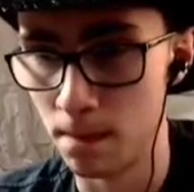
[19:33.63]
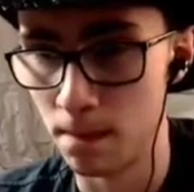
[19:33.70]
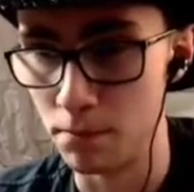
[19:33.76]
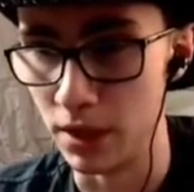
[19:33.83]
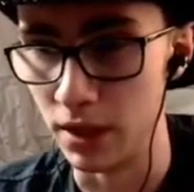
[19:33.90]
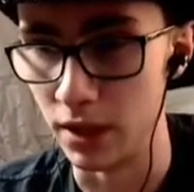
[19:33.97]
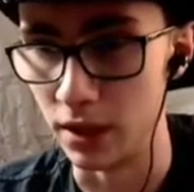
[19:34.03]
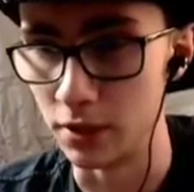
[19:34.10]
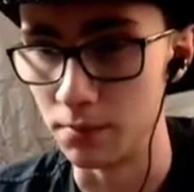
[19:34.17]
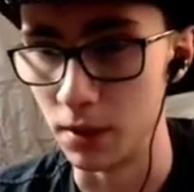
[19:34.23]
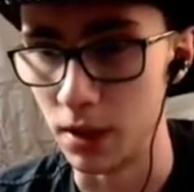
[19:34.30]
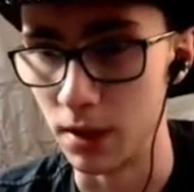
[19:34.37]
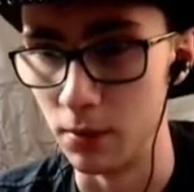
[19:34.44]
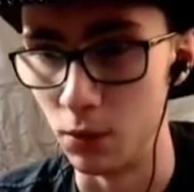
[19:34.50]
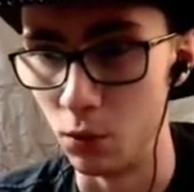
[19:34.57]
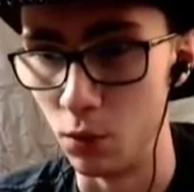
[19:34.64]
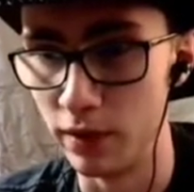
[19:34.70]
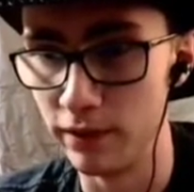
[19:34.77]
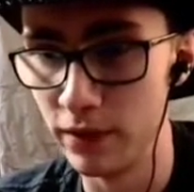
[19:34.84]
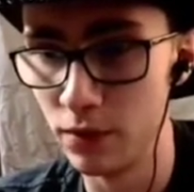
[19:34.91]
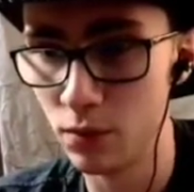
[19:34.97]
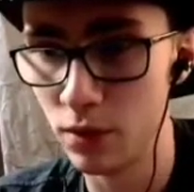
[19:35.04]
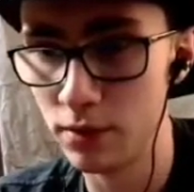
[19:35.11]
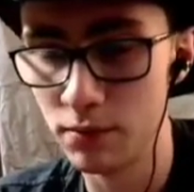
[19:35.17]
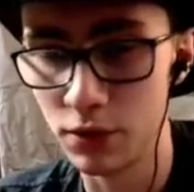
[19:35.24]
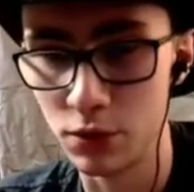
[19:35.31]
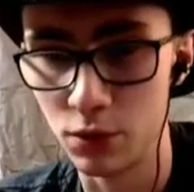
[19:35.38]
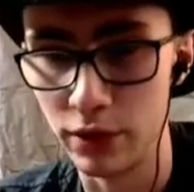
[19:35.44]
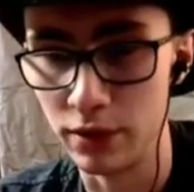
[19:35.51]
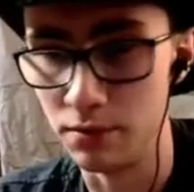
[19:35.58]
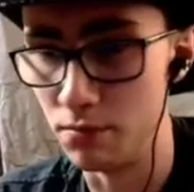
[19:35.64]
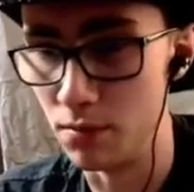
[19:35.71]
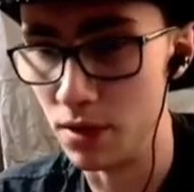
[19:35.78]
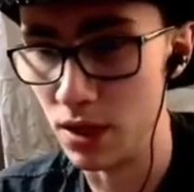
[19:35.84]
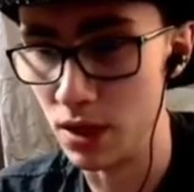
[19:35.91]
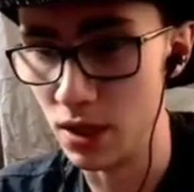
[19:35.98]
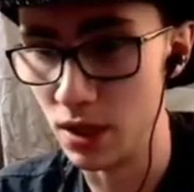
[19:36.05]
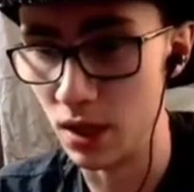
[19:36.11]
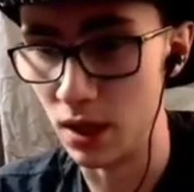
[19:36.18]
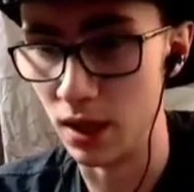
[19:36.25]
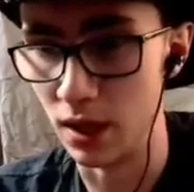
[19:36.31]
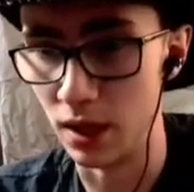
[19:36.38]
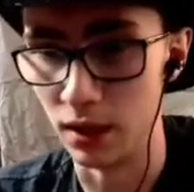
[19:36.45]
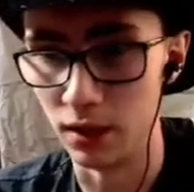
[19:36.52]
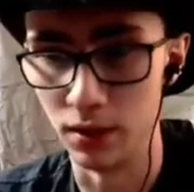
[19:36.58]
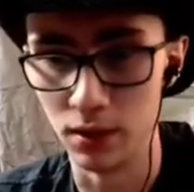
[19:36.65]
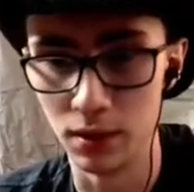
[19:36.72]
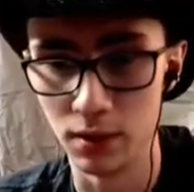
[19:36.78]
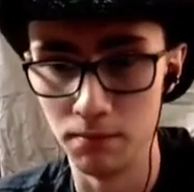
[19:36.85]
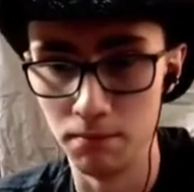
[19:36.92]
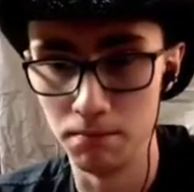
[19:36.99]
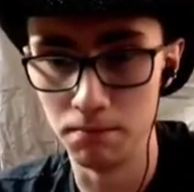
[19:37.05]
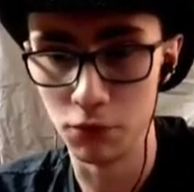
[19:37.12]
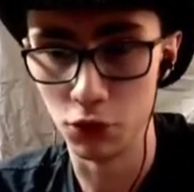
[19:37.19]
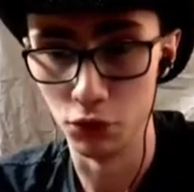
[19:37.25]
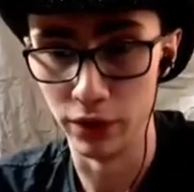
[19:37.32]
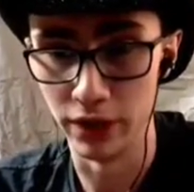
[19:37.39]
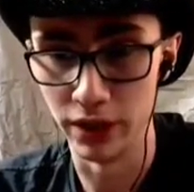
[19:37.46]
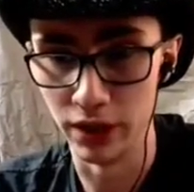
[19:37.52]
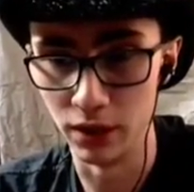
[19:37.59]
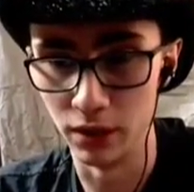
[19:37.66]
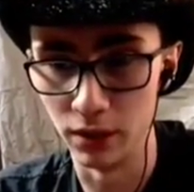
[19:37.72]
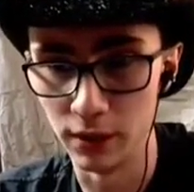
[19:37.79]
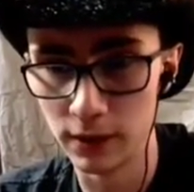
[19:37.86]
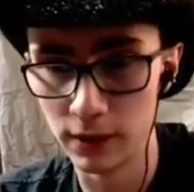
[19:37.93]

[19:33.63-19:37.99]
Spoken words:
Meaning it's become a 1v1 between me and green.